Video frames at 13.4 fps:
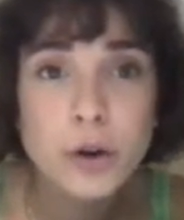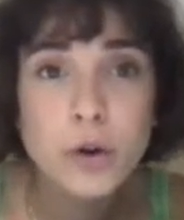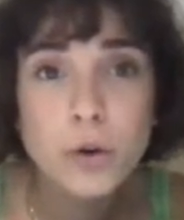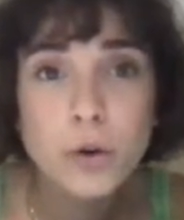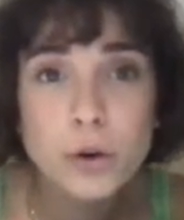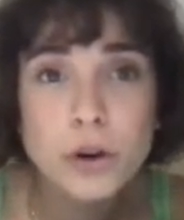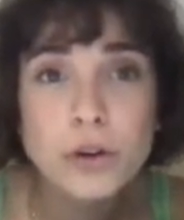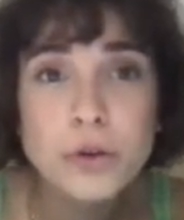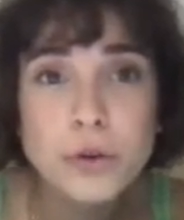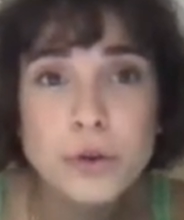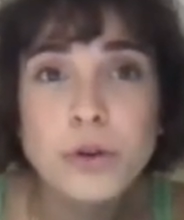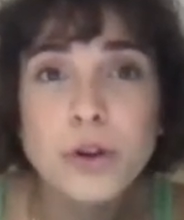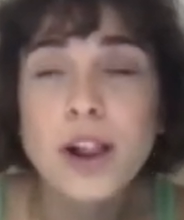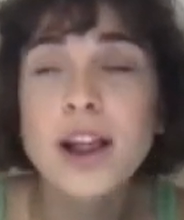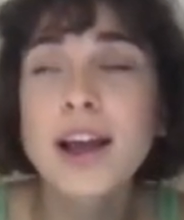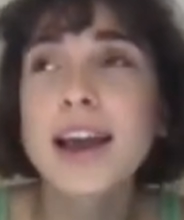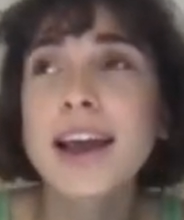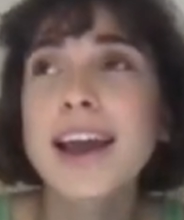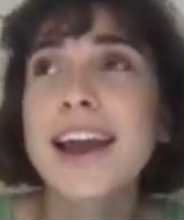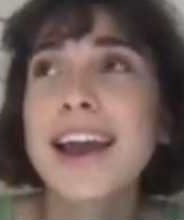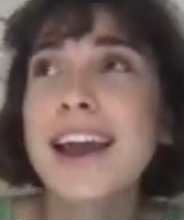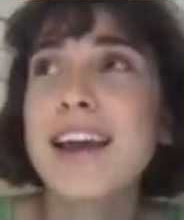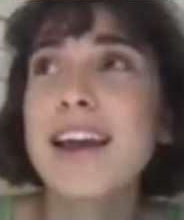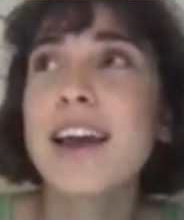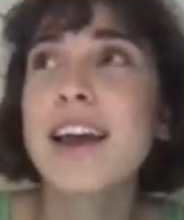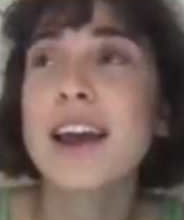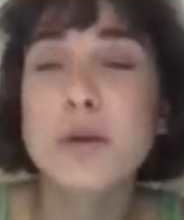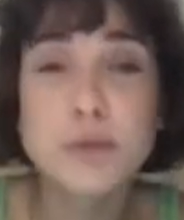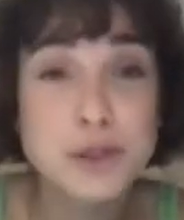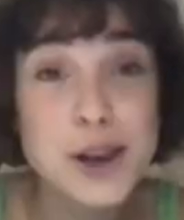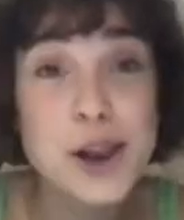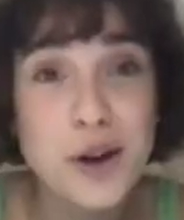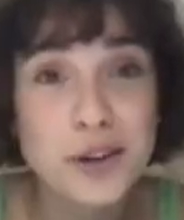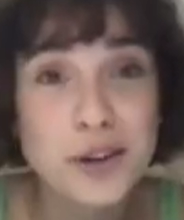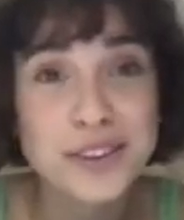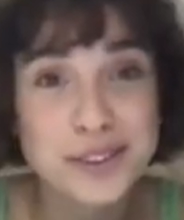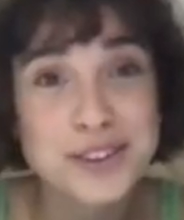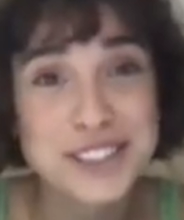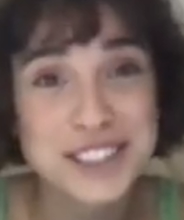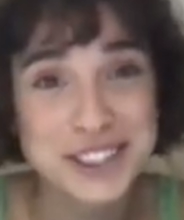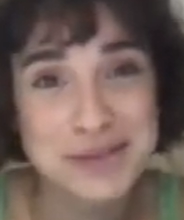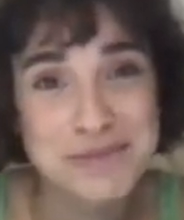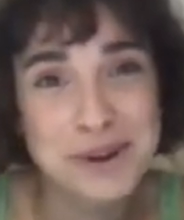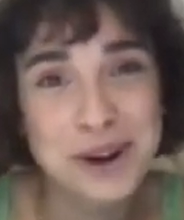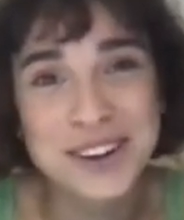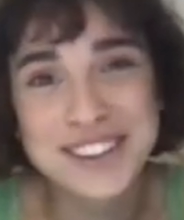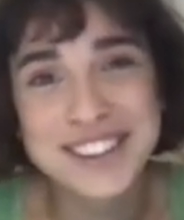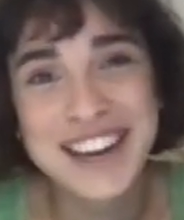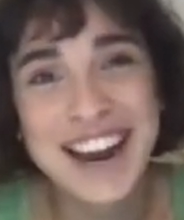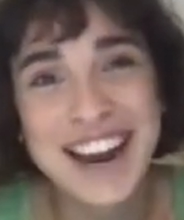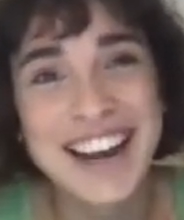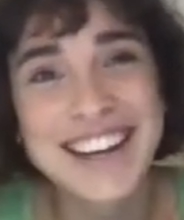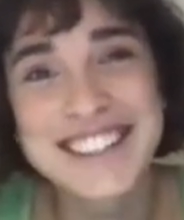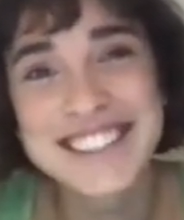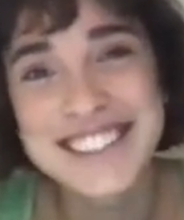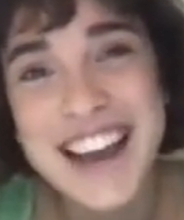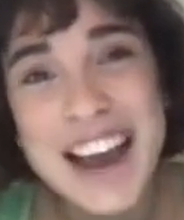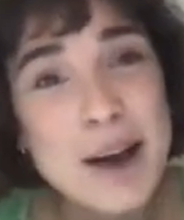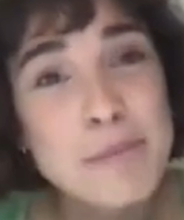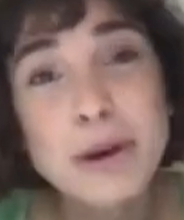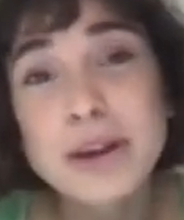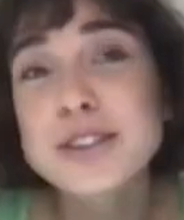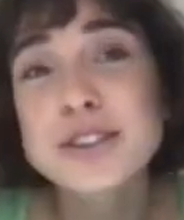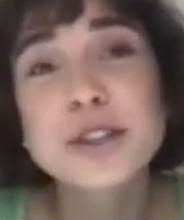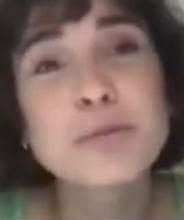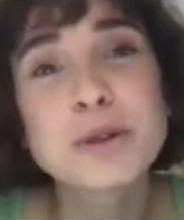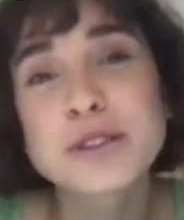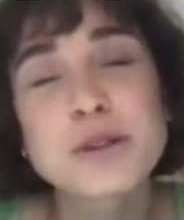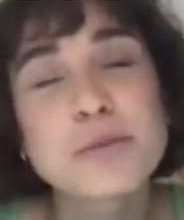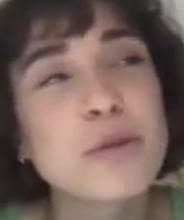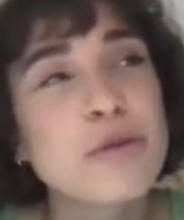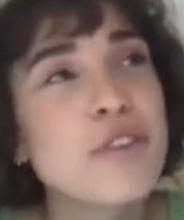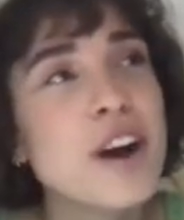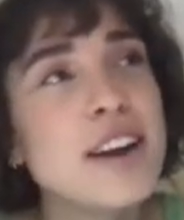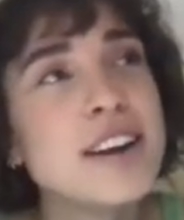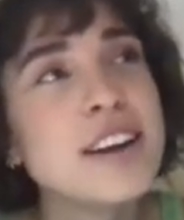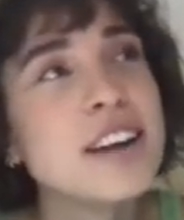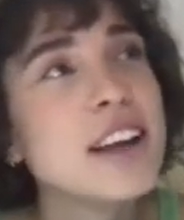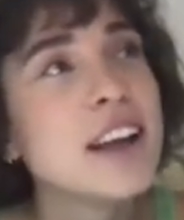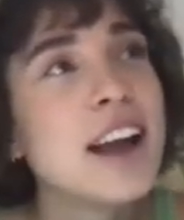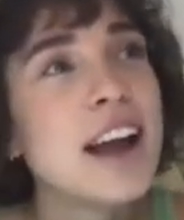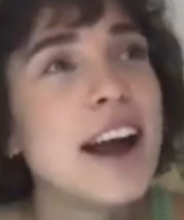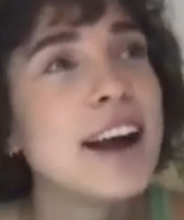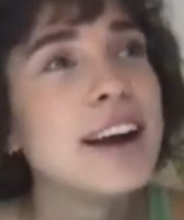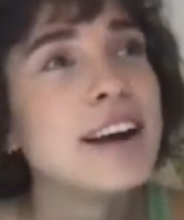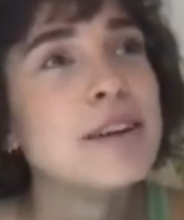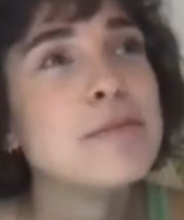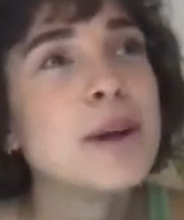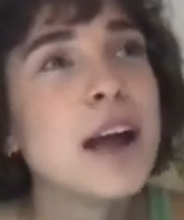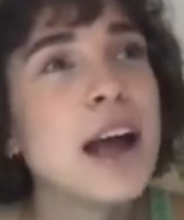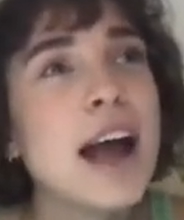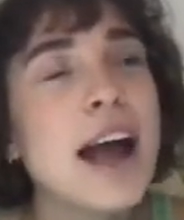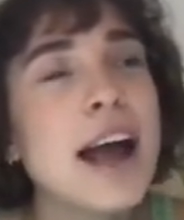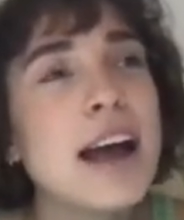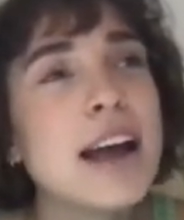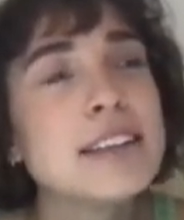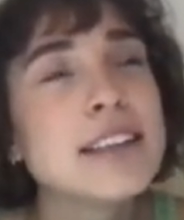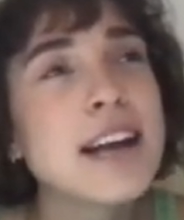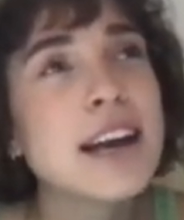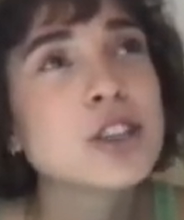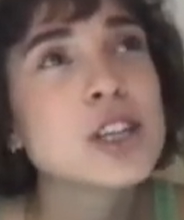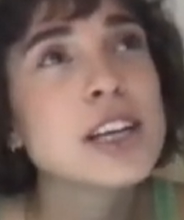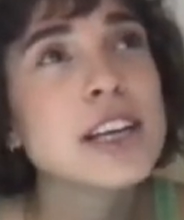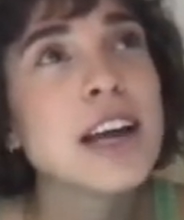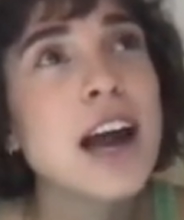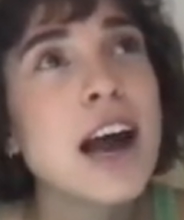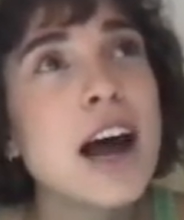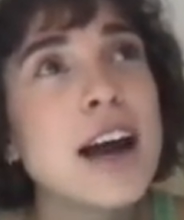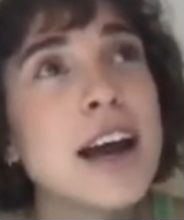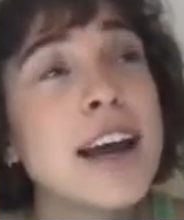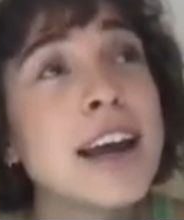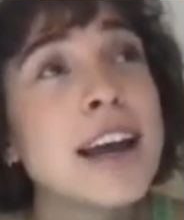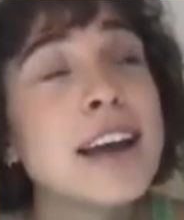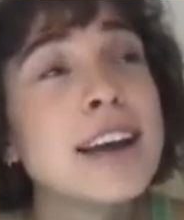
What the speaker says: all in all, it was a long audition process, but super fun. Um, and actually, I